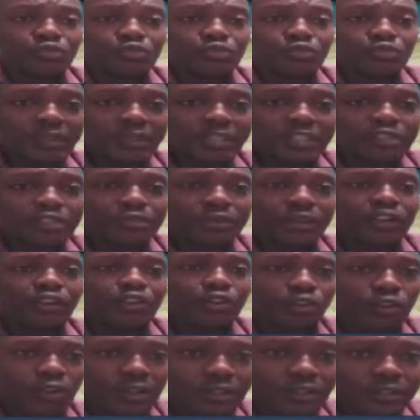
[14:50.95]
public
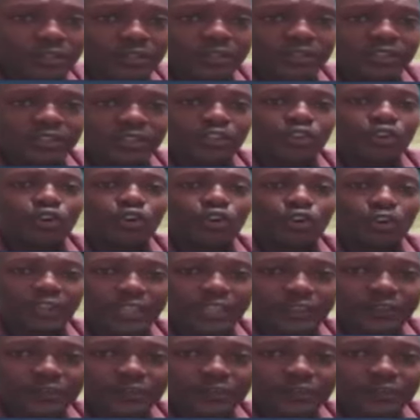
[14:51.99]
record calling